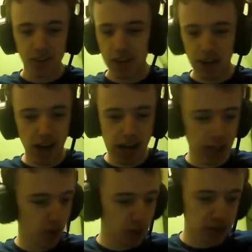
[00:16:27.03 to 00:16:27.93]
I
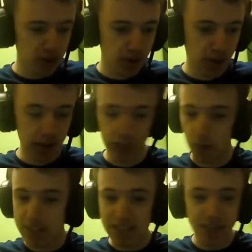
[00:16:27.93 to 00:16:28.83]
know it's
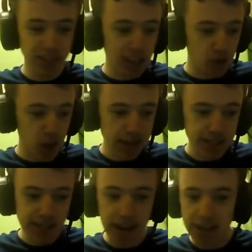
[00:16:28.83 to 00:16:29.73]
11 giveaways,
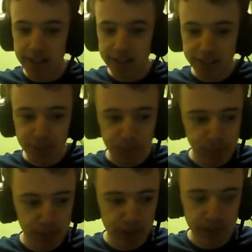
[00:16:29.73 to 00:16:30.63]
Aiden,
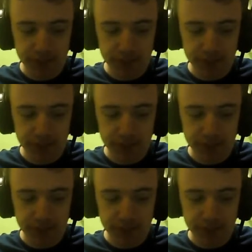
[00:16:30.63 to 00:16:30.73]
but